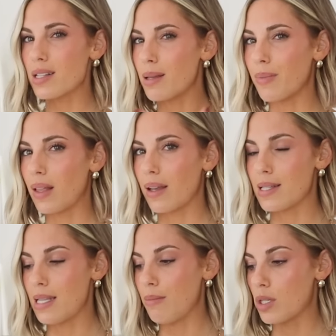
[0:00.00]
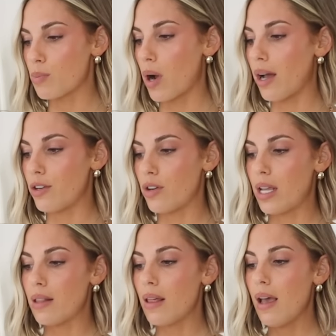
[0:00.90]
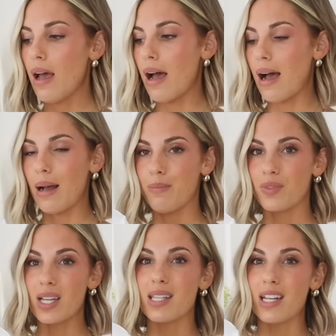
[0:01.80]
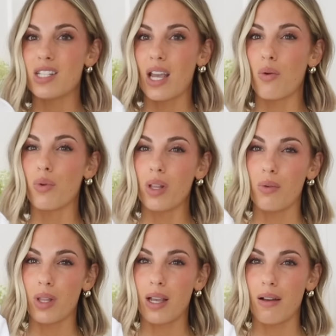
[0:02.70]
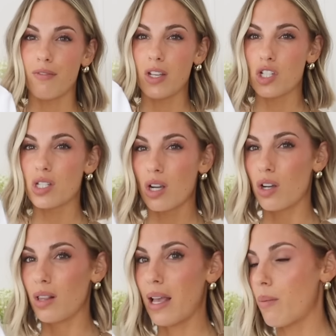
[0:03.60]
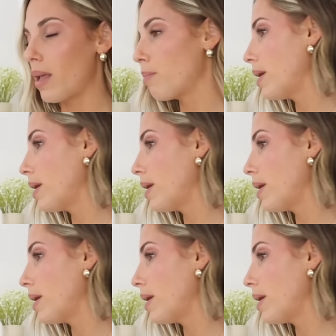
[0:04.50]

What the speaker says: something like a seamless bra underneath, because it is like really, really comfy. Just a good lightweight